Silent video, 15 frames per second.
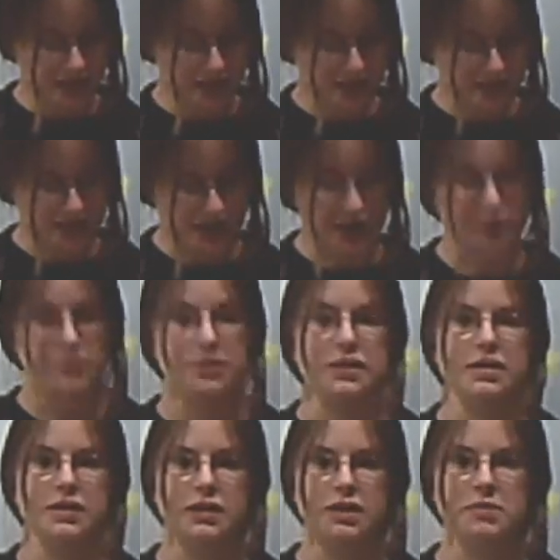is how
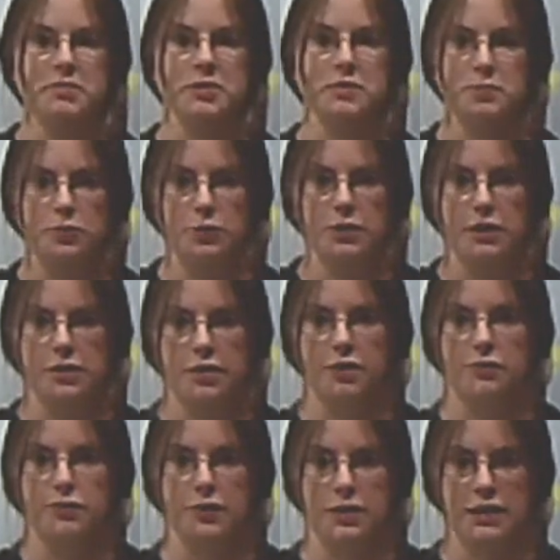he keeps putting
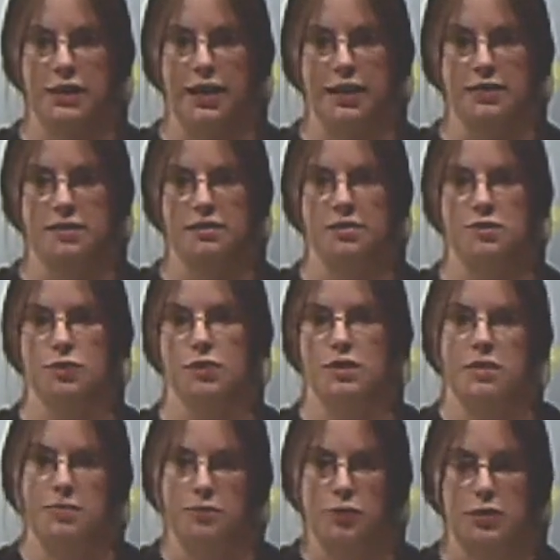off what he has to do,
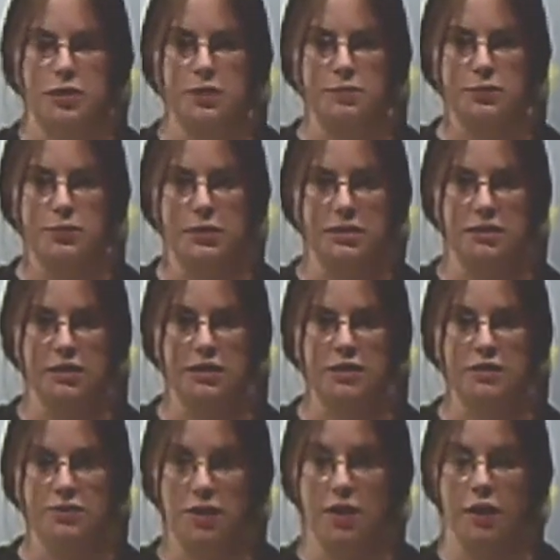and the more he puts
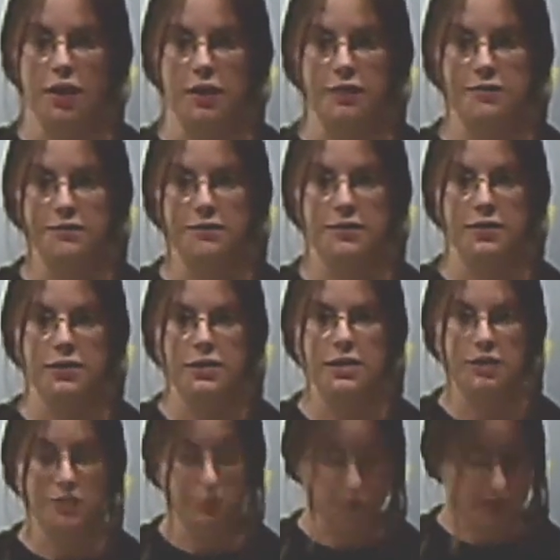things off,
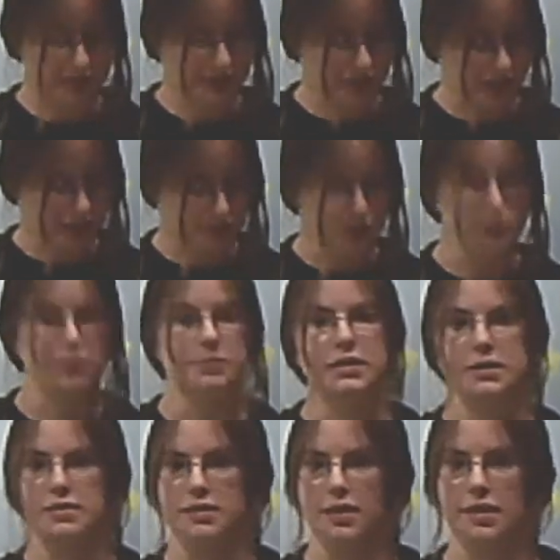that's what
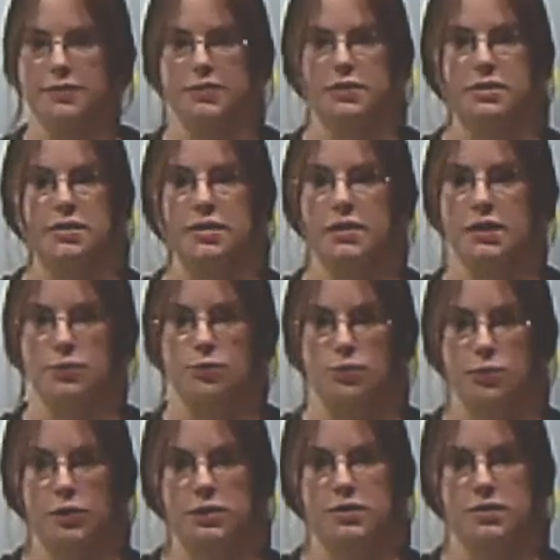makes everything get
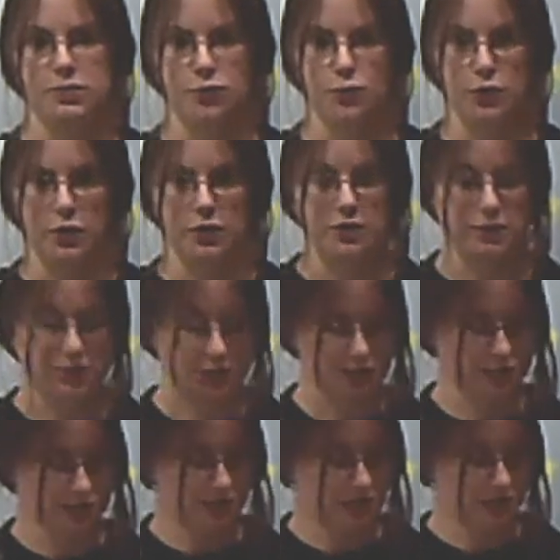worse and
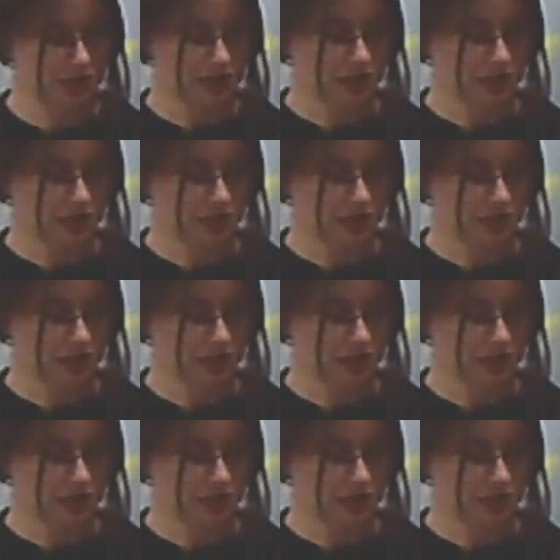worse.